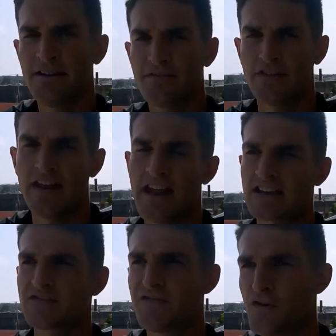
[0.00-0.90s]
for the
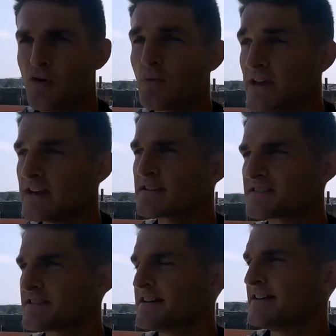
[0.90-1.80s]
next 4
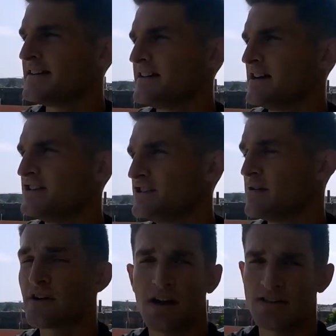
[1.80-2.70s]
weeks and show
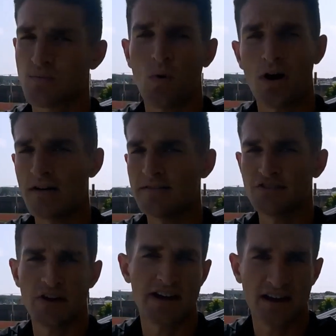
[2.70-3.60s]
you guys what
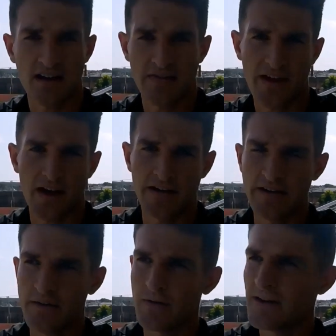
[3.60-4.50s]
training that I
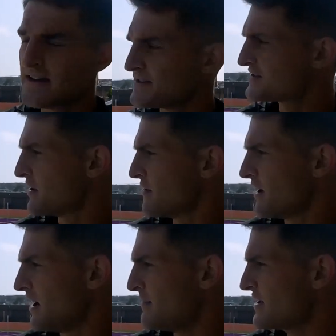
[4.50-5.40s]
do. So
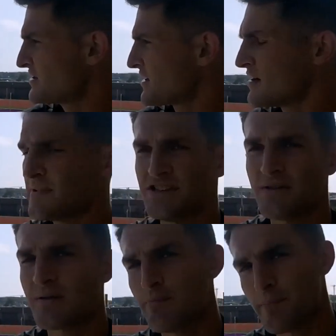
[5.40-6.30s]
I'm actually going to be
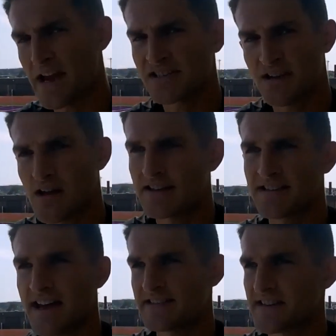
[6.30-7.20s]
doing baseline
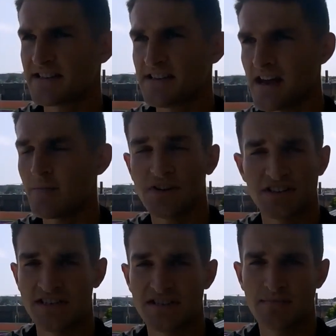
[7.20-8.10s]
testing today,
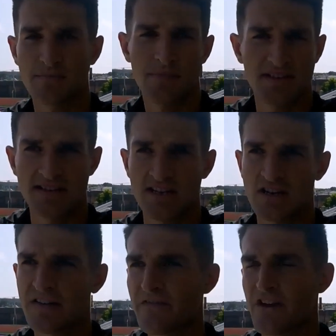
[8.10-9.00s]
which is
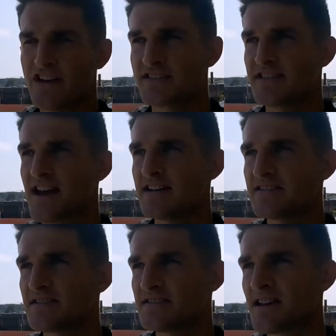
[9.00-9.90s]
essentially fitness
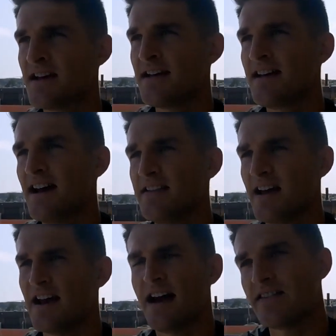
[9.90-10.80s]
tests, and
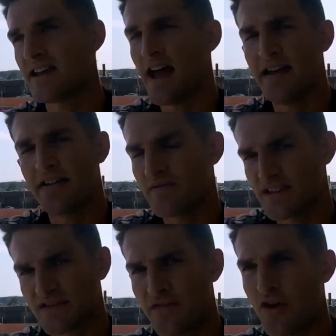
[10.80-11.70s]
then at the end of
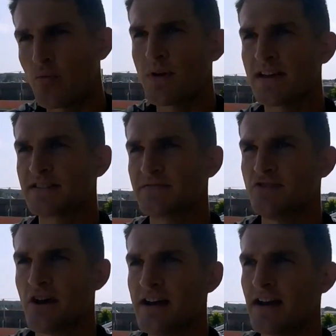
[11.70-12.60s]
this 4 weeks of
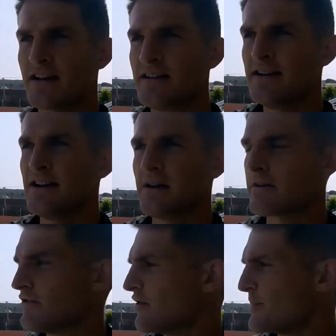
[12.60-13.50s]
training I'm
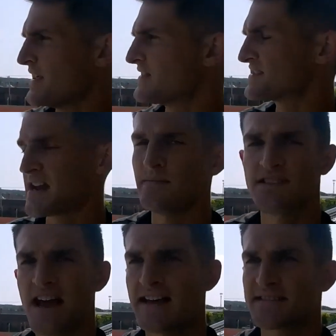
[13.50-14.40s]
going to repeat the same
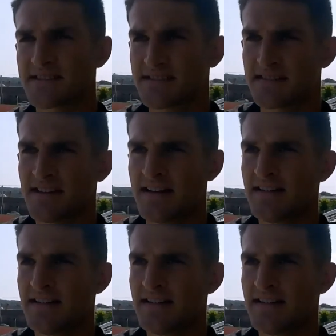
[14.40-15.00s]
tests